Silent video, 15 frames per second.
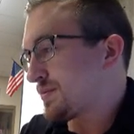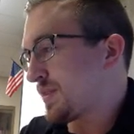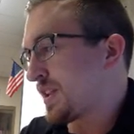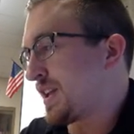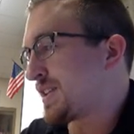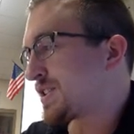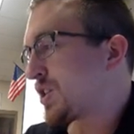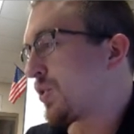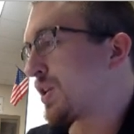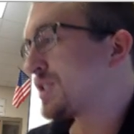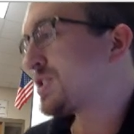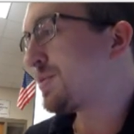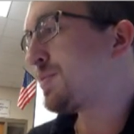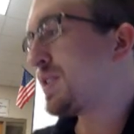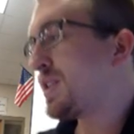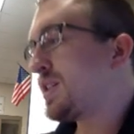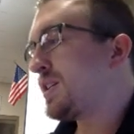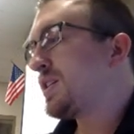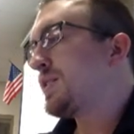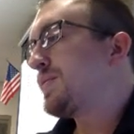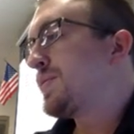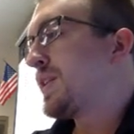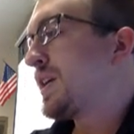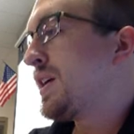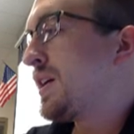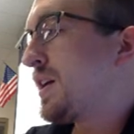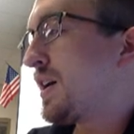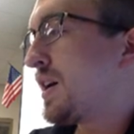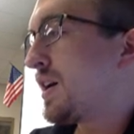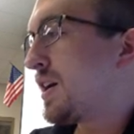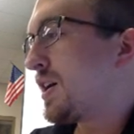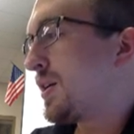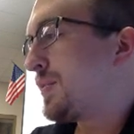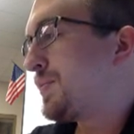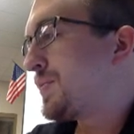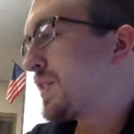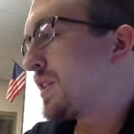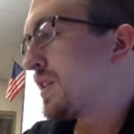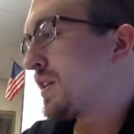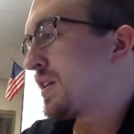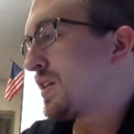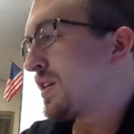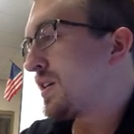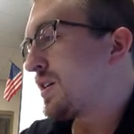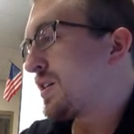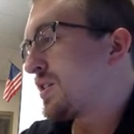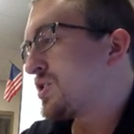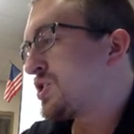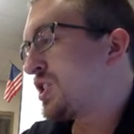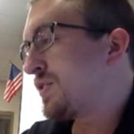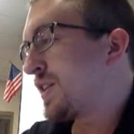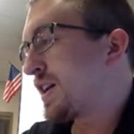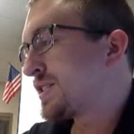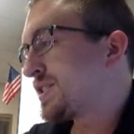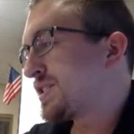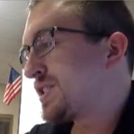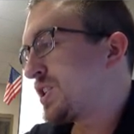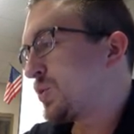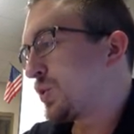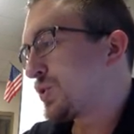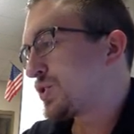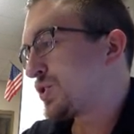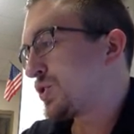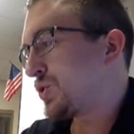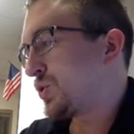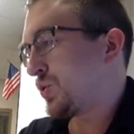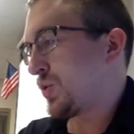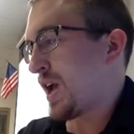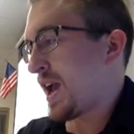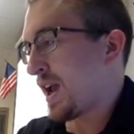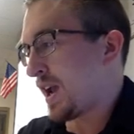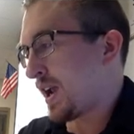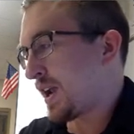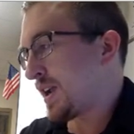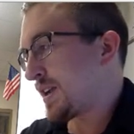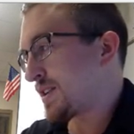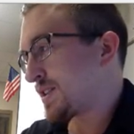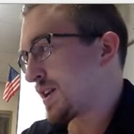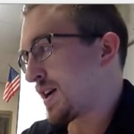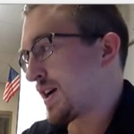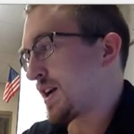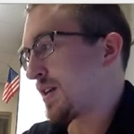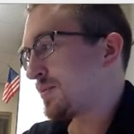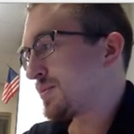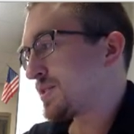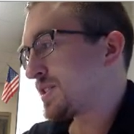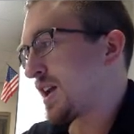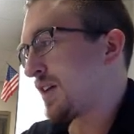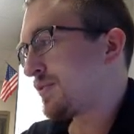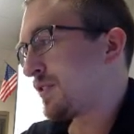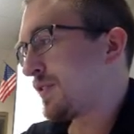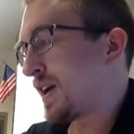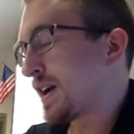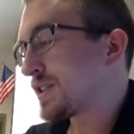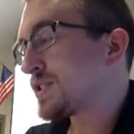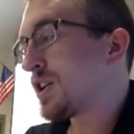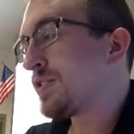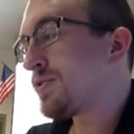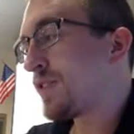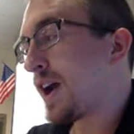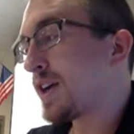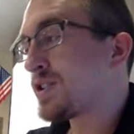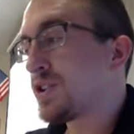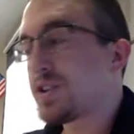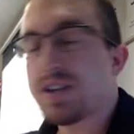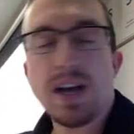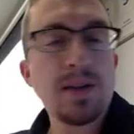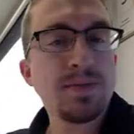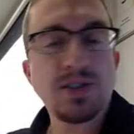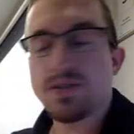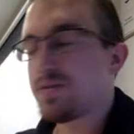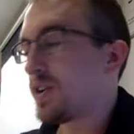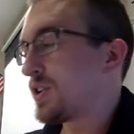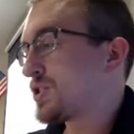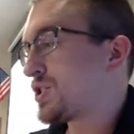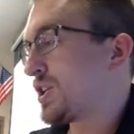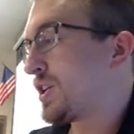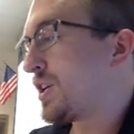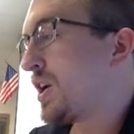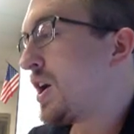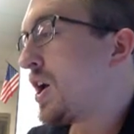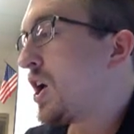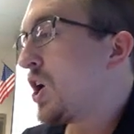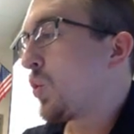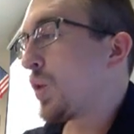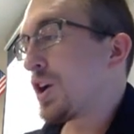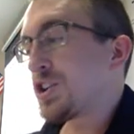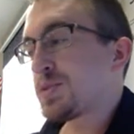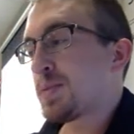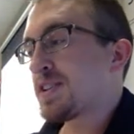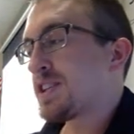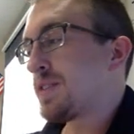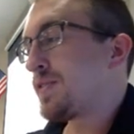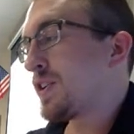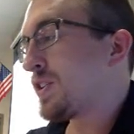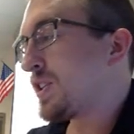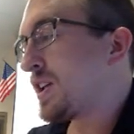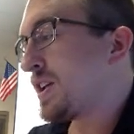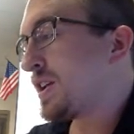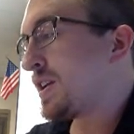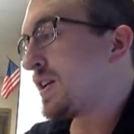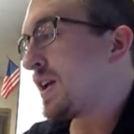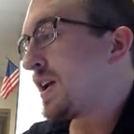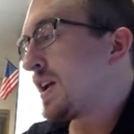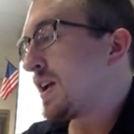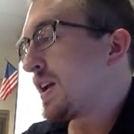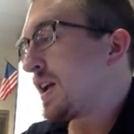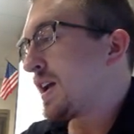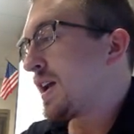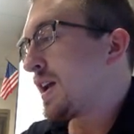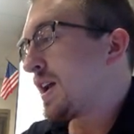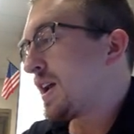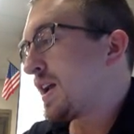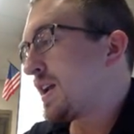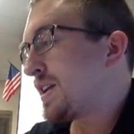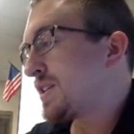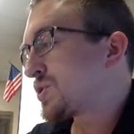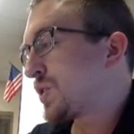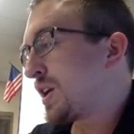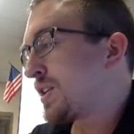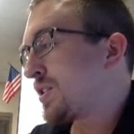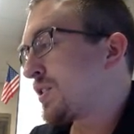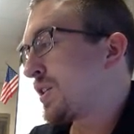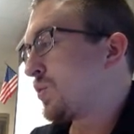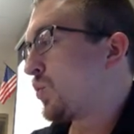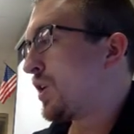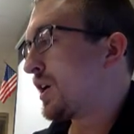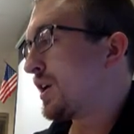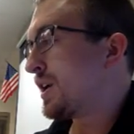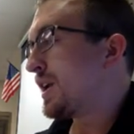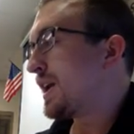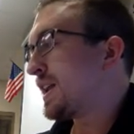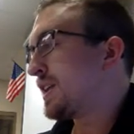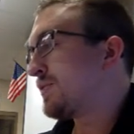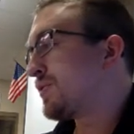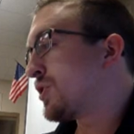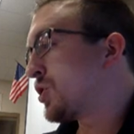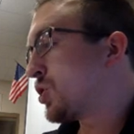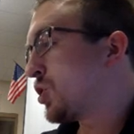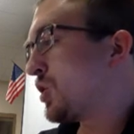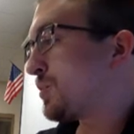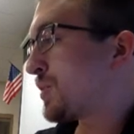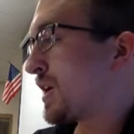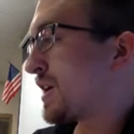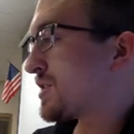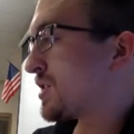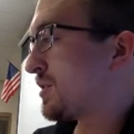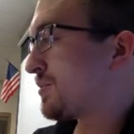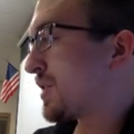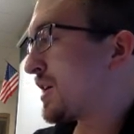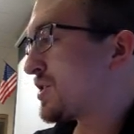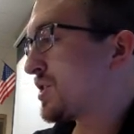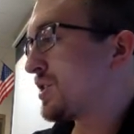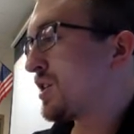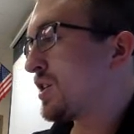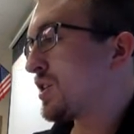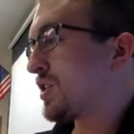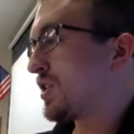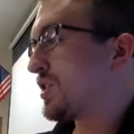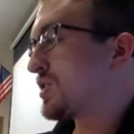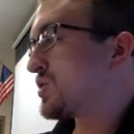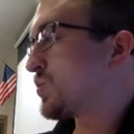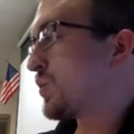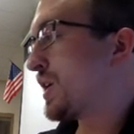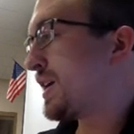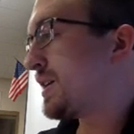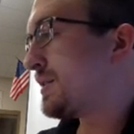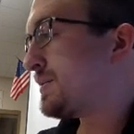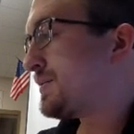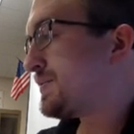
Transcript: is going to be g of x is equal to a times f of x, a factor times your function, where specifically a is greater than 1. And a vertical compression occurs when